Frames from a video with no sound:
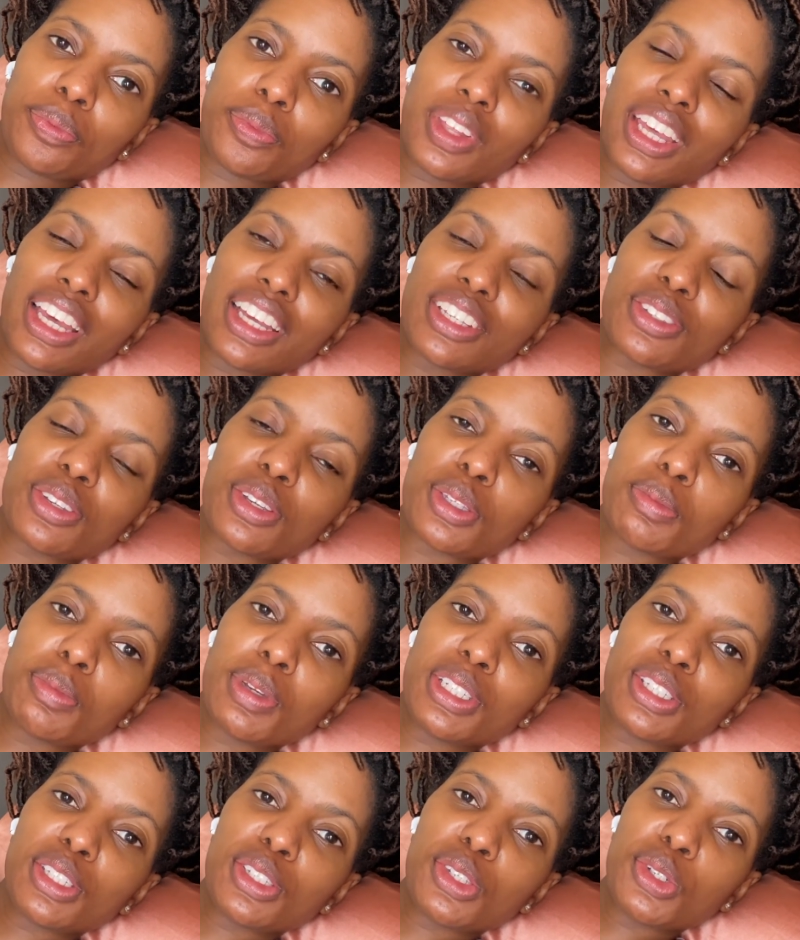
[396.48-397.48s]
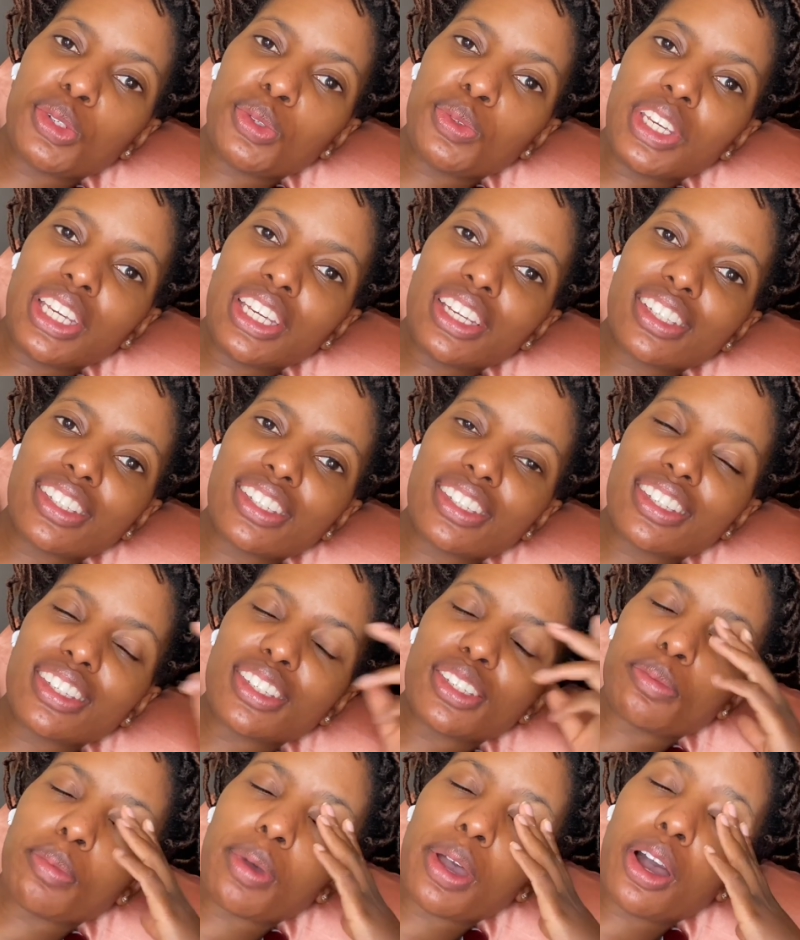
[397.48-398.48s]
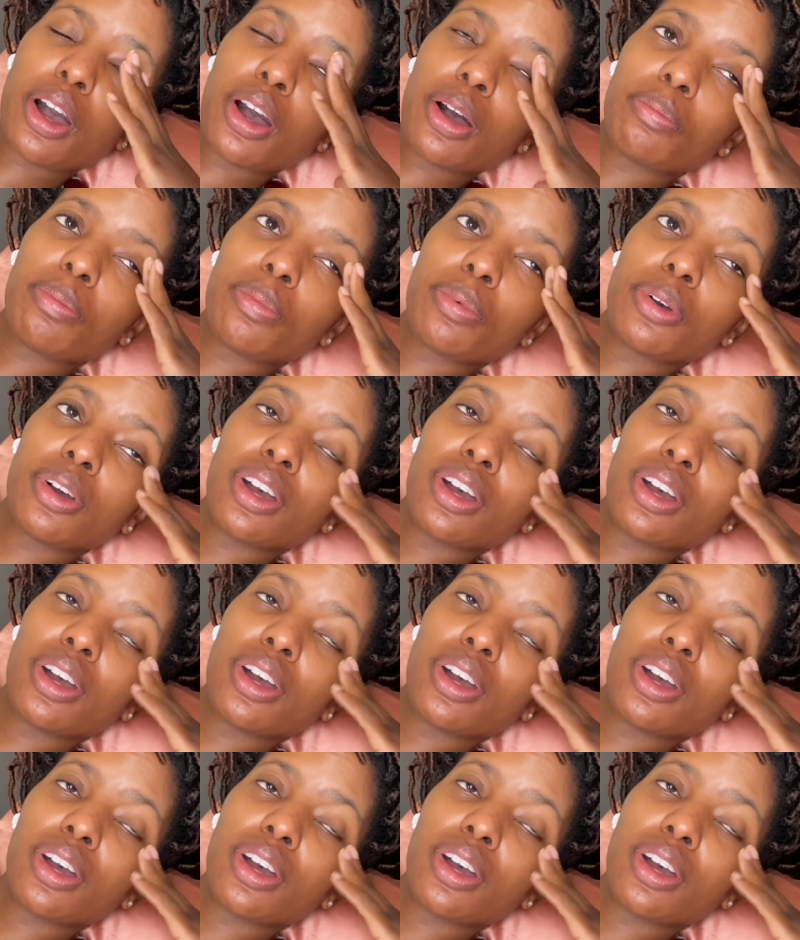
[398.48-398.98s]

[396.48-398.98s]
So it's been 2 weeks since my op.